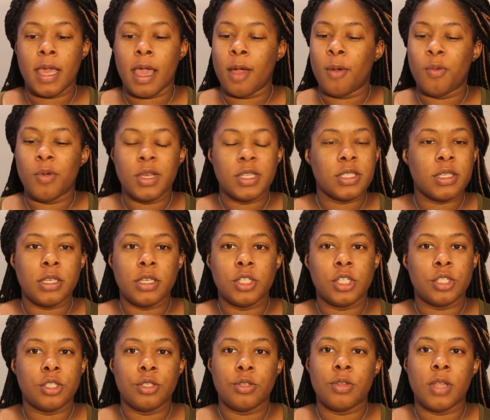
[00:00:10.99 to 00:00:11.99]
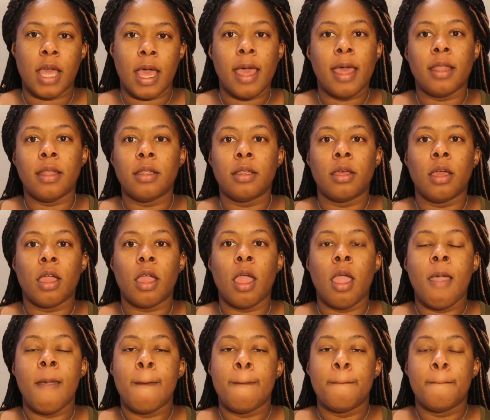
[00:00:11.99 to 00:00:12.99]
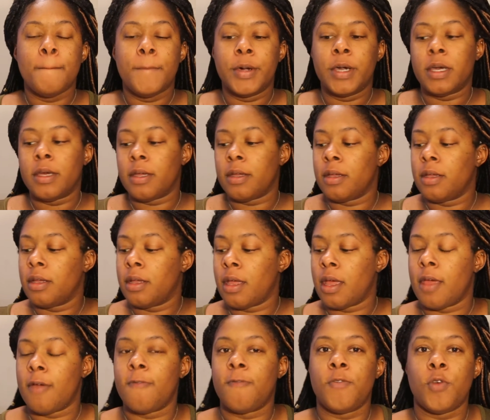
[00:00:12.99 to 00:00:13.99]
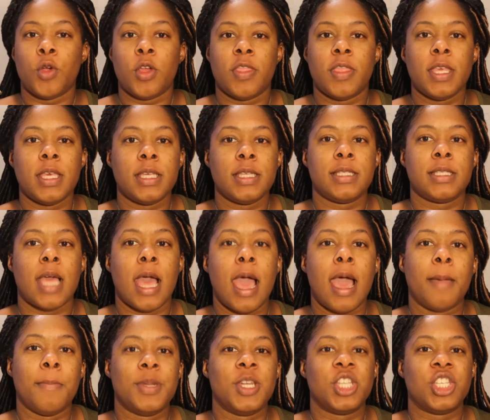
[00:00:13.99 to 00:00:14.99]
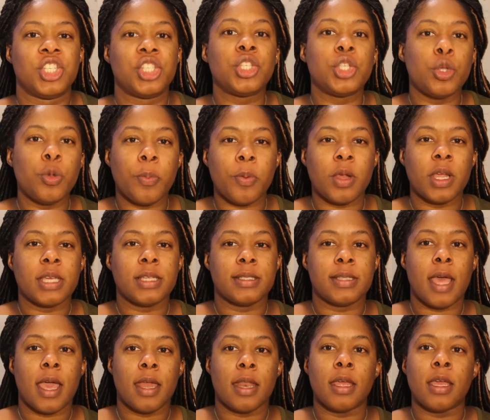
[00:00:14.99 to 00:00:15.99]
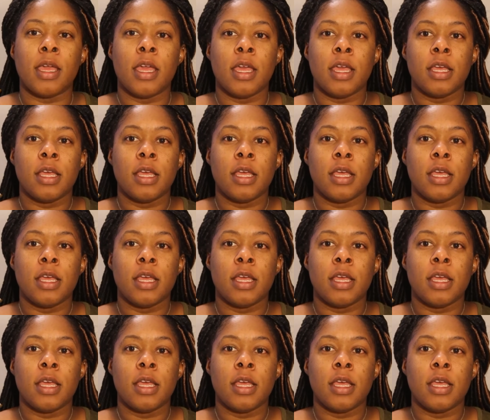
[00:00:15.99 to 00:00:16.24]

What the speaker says: I was going to just do the eye look, but for this, I'm just super excited.